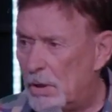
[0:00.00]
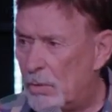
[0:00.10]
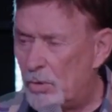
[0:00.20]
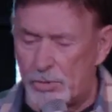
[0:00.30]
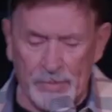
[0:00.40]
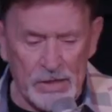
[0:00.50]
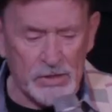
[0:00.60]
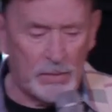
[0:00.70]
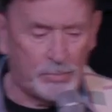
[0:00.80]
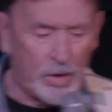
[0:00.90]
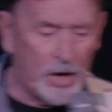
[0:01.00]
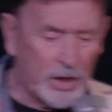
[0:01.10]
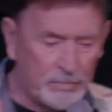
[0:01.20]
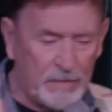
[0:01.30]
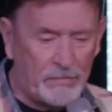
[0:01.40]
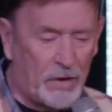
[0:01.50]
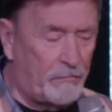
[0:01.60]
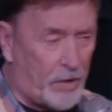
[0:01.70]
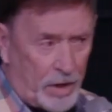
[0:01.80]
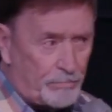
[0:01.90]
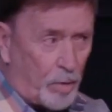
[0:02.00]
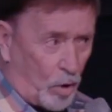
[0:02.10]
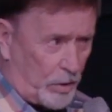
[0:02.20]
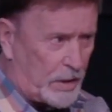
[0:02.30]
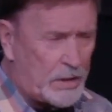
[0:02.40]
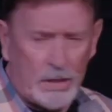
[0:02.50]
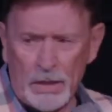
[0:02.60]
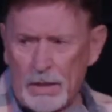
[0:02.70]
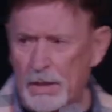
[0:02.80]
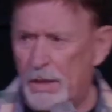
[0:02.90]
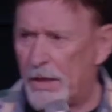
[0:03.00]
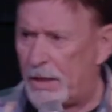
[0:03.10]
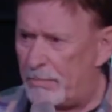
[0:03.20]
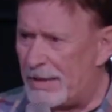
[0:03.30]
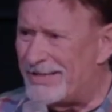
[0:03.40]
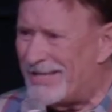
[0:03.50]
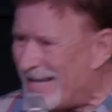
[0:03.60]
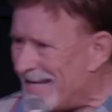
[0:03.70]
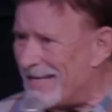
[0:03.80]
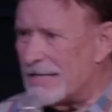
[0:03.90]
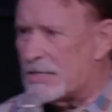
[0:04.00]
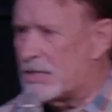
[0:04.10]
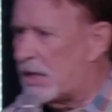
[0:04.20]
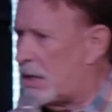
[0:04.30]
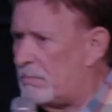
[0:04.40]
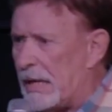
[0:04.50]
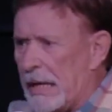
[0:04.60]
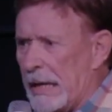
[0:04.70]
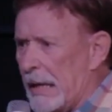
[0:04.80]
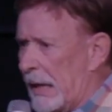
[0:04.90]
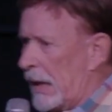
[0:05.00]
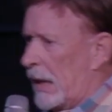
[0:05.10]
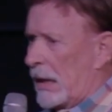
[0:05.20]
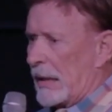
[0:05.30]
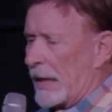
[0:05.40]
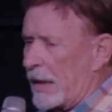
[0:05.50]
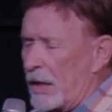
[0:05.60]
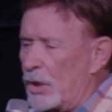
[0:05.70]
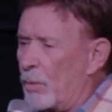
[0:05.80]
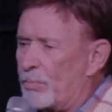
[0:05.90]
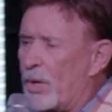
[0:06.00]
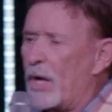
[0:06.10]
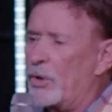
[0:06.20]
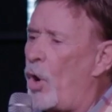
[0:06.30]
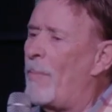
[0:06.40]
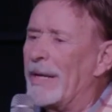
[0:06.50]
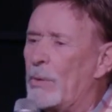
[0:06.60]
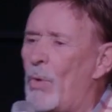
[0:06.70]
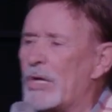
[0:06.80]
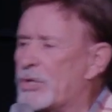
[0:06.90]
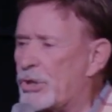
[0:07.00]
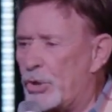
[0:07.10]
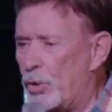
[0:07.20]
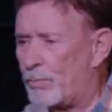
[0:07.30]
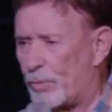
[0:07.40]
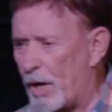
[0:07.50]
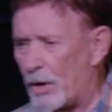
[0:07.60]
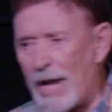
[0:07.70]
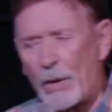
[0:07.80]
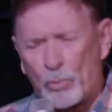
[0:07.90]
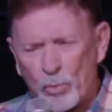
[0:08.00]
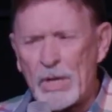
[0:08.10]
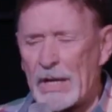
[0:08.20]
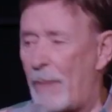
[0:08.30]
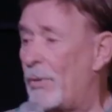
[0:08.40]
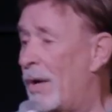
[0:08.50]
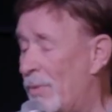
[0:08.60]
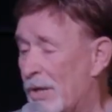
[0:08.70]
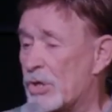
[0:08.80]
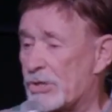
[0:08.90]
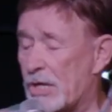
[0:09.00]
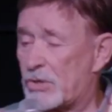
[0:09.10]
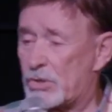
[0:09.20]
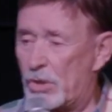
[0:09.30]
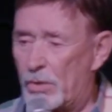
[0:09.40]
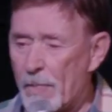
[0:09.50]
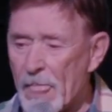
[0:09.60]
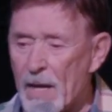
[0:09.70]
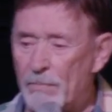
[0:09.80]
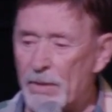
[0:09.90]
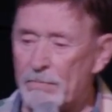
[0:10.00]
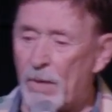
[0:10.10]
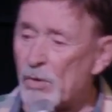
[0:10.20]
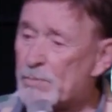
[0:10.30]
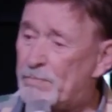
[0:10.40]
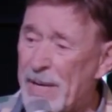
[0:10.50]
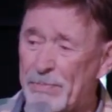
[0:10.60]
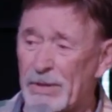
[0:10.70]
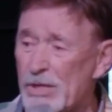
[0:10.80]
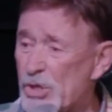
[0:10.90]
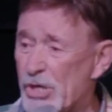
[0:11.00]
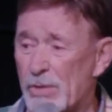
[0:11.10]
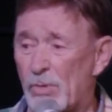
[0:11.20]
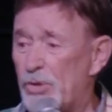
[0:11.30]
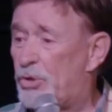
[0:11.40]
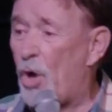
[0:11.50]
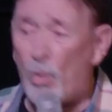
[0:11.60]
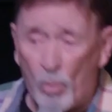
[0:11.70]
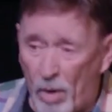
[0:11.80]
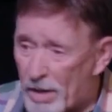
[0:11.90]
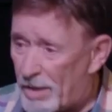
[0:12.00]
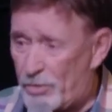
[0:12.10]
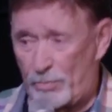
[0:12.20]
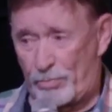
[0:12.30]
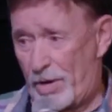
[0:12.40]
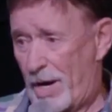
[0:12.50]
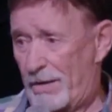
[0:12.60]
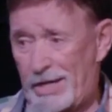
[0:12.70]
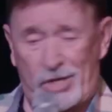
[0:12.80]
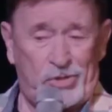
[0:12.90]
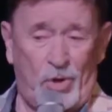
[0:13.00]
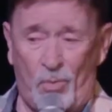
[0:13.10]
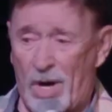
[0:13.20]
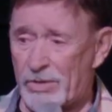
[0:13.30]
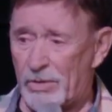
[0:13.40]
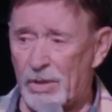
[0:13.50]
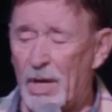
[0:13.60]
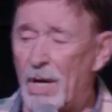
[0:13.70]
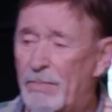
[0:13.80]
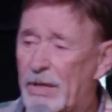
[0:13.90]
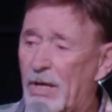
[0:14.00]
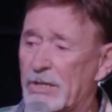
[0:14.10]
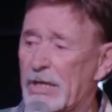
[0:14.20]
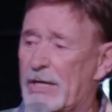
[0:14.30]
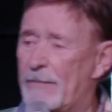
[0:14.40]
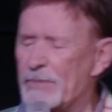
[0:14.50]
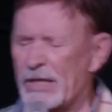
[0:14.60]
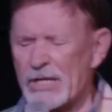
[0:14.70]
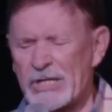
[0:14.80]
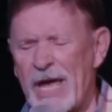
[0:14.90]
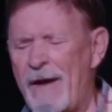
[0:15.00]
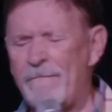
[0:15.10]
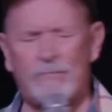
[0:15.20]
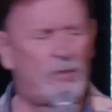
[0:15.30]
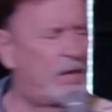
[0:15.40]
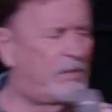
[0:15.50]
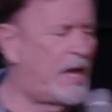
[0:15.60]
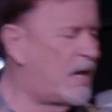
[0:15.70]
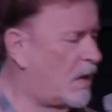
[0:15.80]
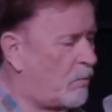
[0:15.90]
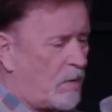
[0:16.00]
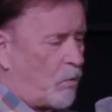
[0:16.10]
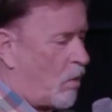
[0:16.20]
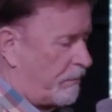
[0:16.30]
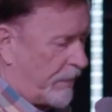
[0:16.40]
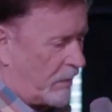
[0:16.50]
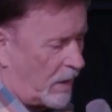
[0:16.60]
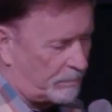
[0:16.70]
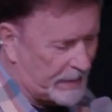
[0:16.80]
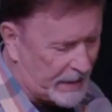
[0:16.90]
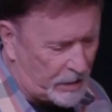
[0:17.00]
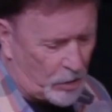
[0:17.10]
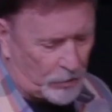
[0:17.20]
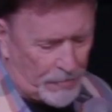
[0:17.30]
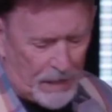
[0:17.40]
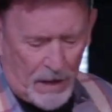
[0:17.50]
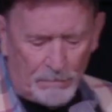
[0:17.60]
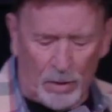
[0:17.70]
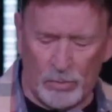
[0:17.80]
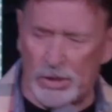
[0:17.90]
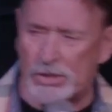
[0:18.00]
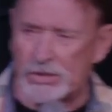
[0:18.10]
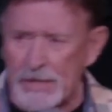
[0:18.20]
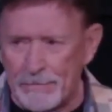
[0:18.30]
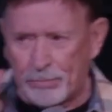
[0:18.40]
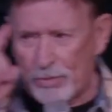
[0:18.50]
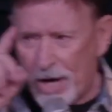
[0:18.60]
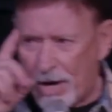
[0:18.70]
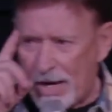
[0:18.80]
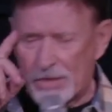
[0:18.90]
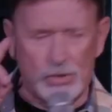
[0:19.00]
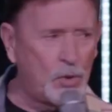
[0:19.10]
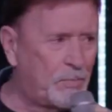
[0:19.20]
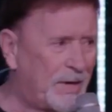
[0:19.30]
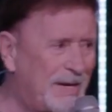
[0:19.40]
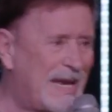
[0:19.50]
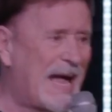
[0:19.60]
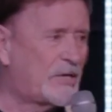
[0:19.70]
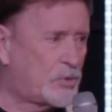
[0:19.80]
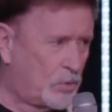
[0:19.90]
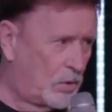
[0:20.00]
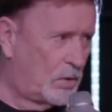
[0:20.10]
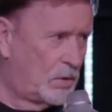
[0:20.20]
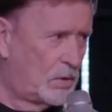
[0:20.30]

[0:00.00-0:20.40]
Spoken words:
which means that prayer could be very, very boring. It could be tedious. It could be Like, you know, prayer, nobody wants to do prayer. Not really. Well, intercessors do. But most people in general don't want to do prayer. They just don't want to because it comes against everything that we warfare on planet Earth. But when you see prayer as supernatural,